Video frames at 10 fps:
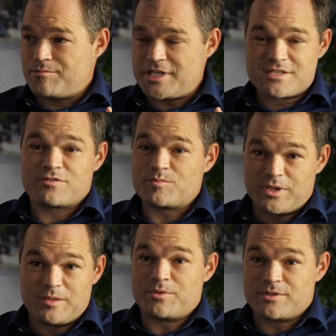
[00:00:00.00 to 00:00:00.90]
peaceful
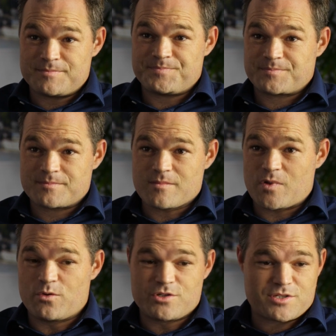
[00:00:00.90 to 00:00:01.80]
people
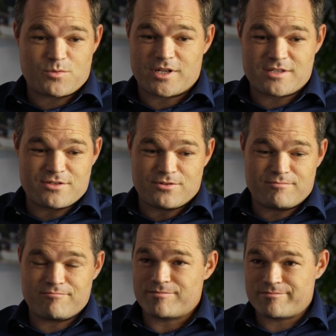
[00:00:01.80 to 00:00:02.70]
who just wanted
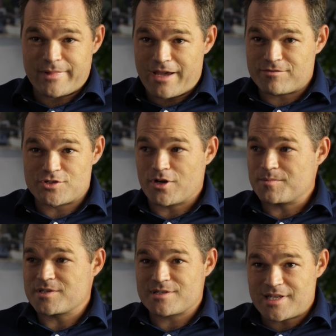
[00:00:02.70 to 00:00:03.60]
to have
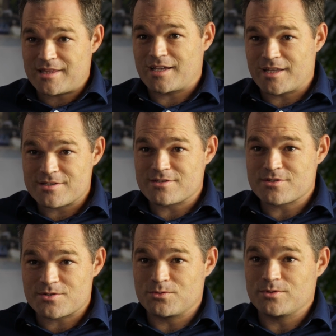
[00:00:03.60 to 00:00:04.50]
jobs and send their kids to
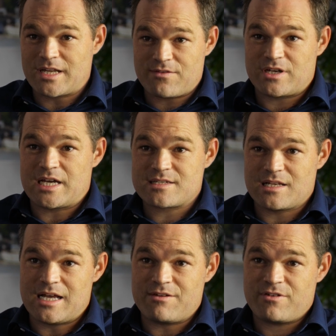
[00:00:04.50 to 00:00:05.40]
school and have a nice
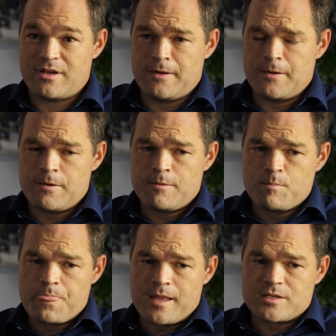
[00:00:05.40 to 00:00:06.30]
life,
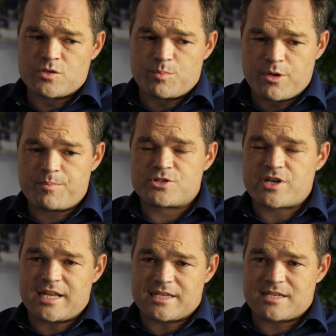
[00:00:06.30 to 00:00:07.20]
to
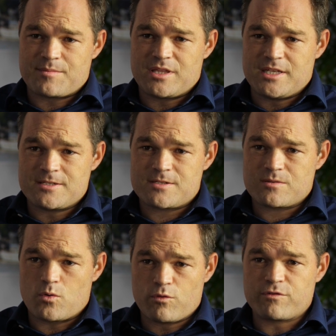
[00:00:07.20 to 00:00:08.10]
perpetrating some of these
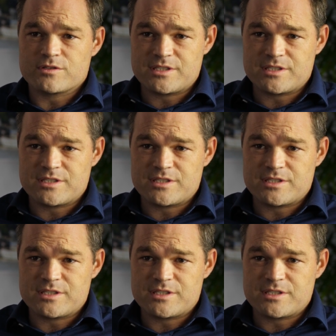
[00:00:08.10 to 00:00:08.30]
awful